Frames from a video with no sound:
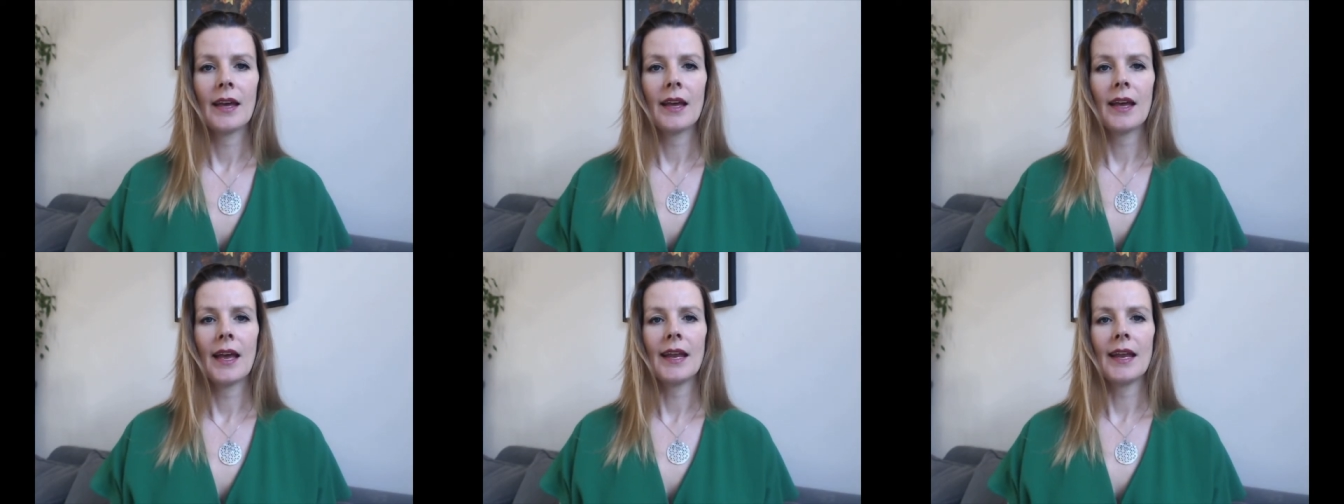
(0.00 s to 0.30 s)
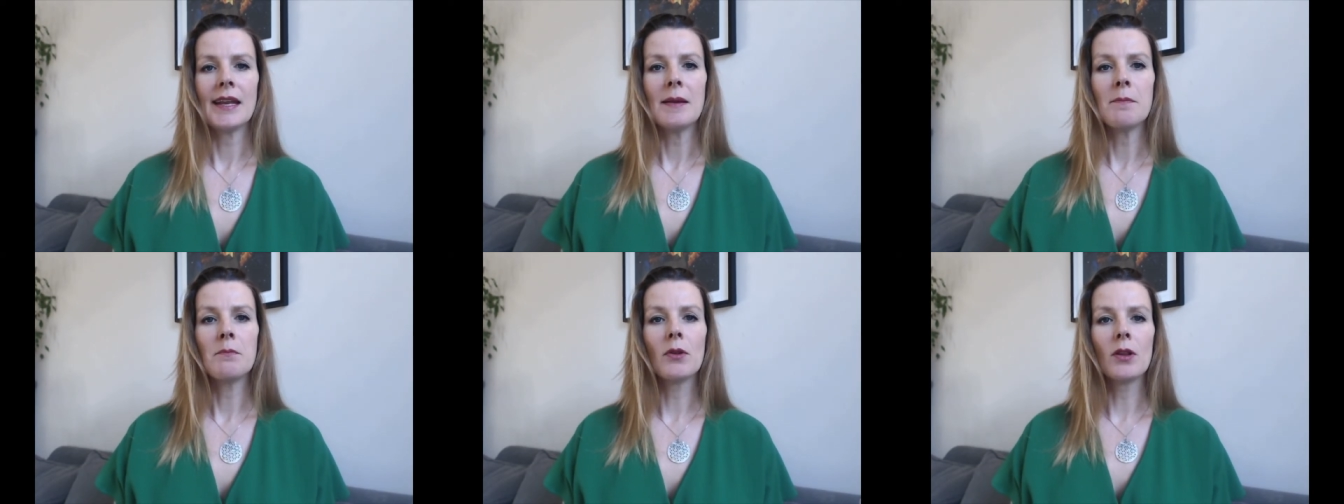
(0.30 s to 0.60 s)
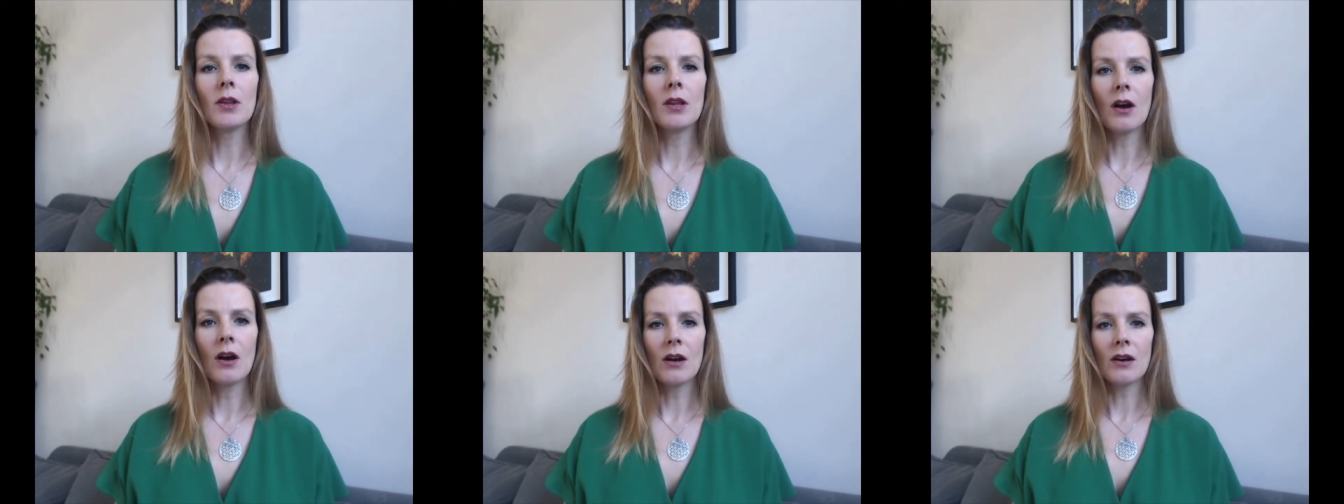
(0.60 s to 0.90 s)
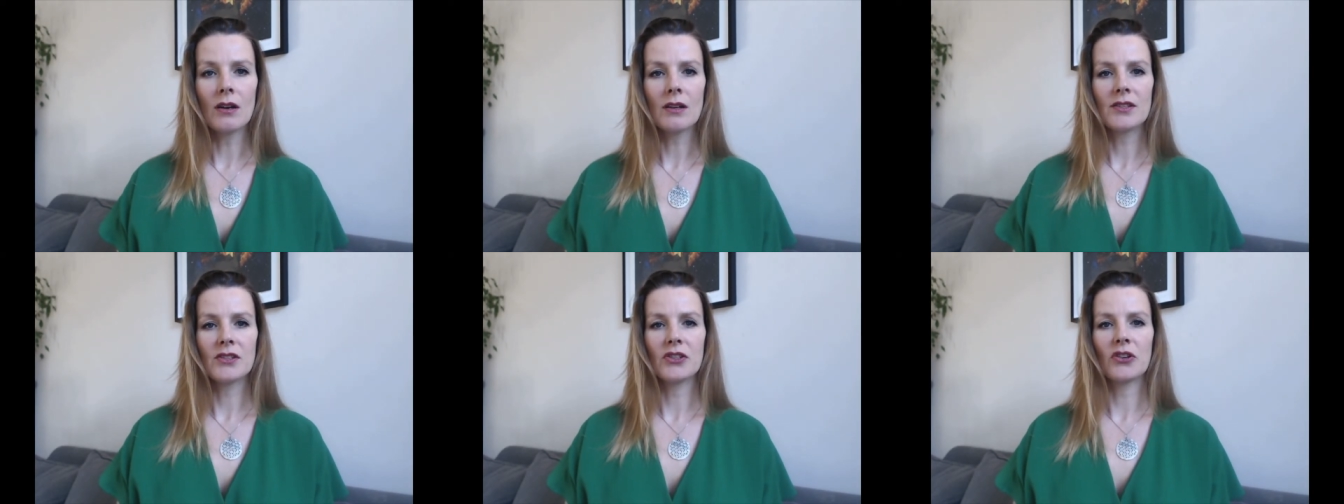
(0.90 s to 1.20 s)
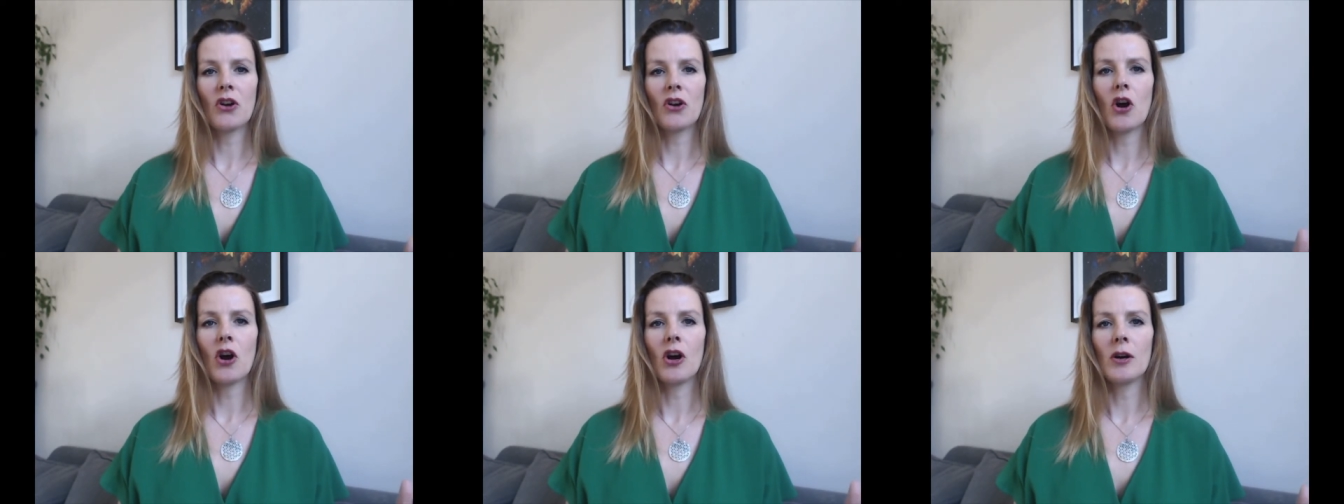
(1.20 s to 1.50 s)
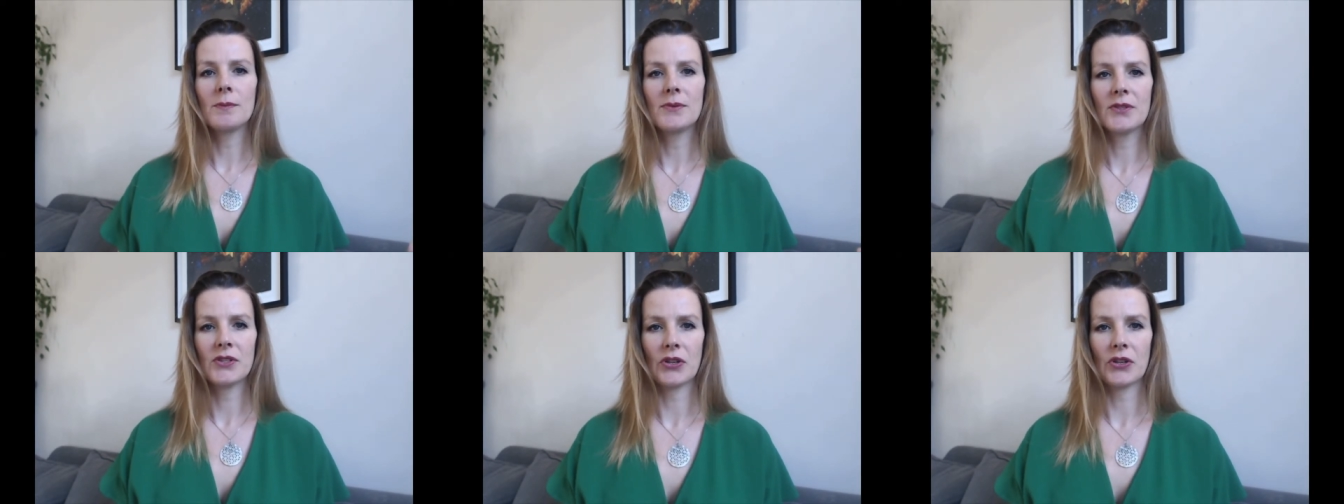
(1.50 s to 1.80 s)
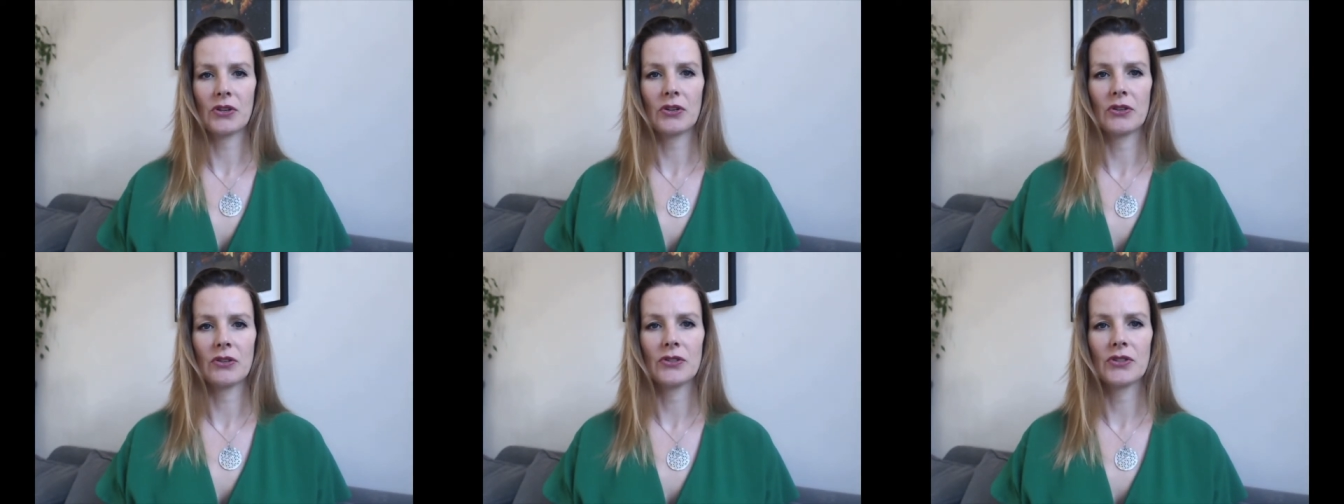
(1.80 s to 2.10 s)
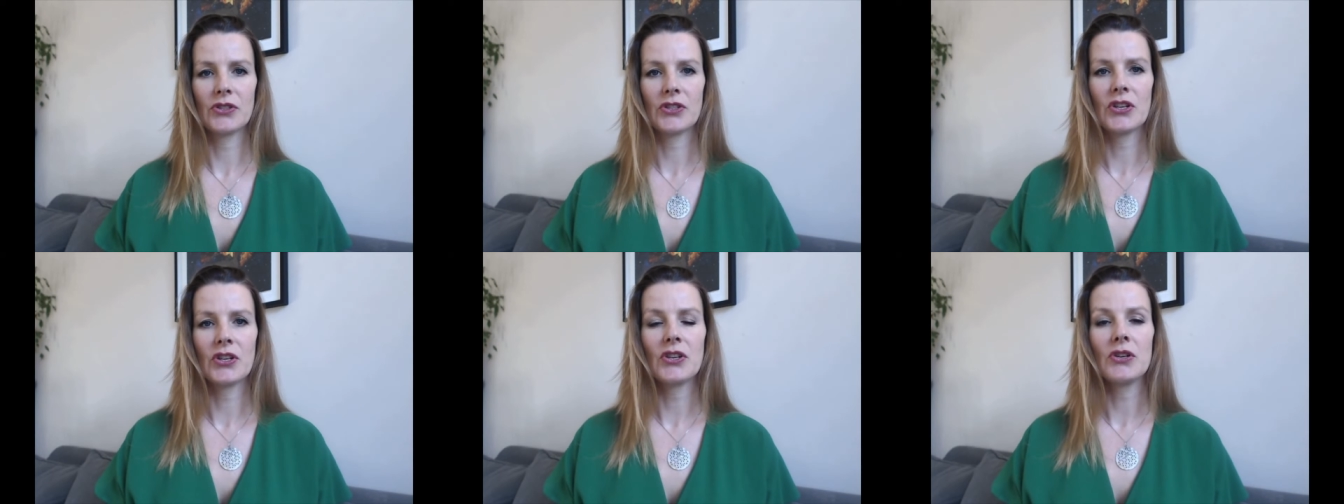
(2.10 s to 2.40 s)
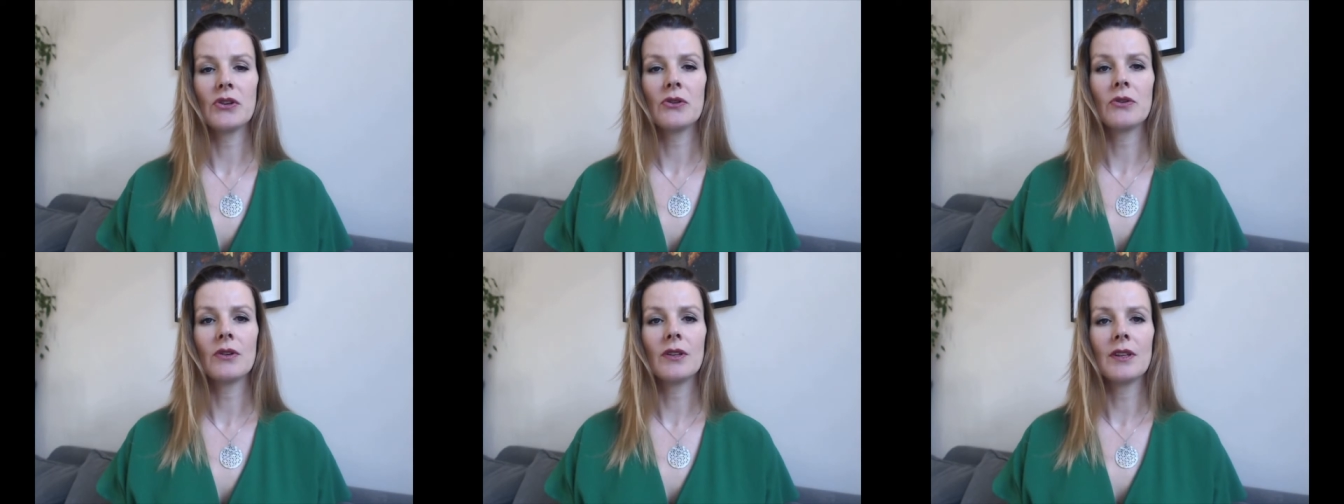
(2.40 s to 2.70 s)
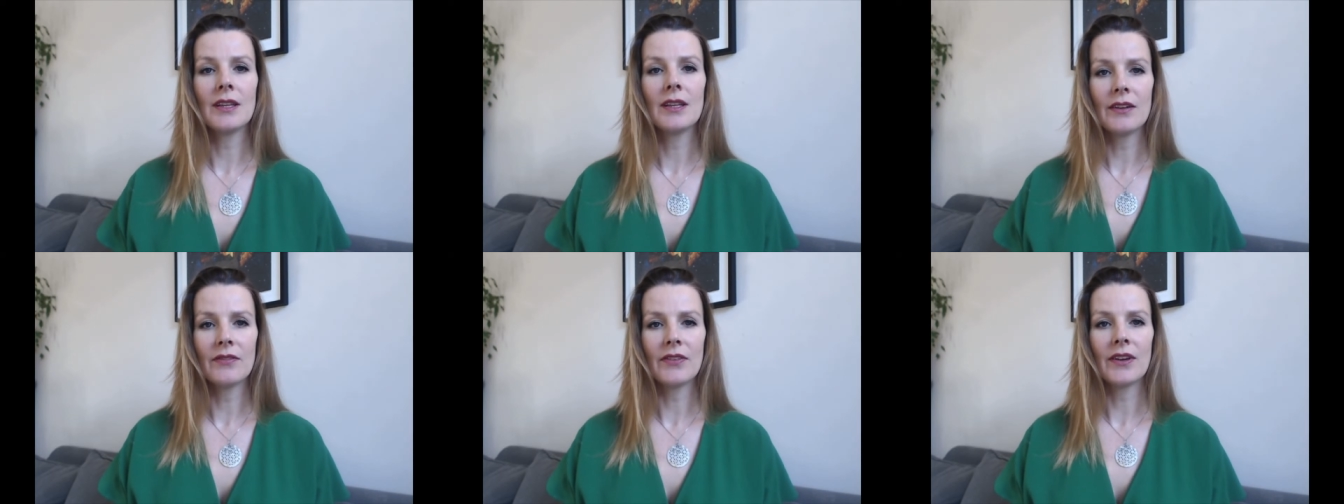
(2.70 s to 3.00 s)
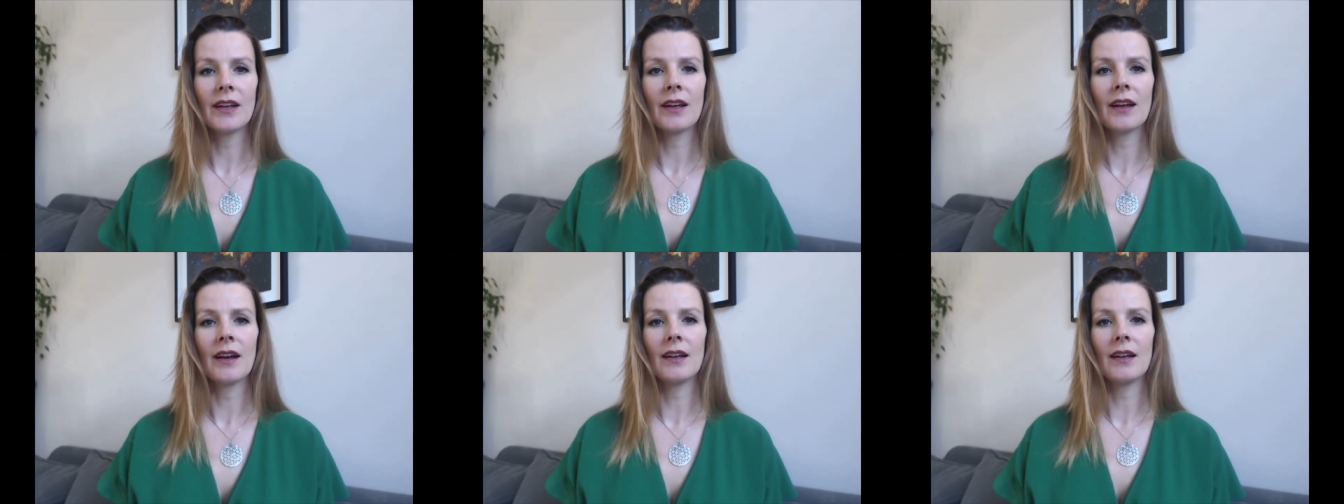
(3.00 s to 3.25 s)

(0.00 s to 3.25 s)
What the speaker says: any blocks or obstacles to you living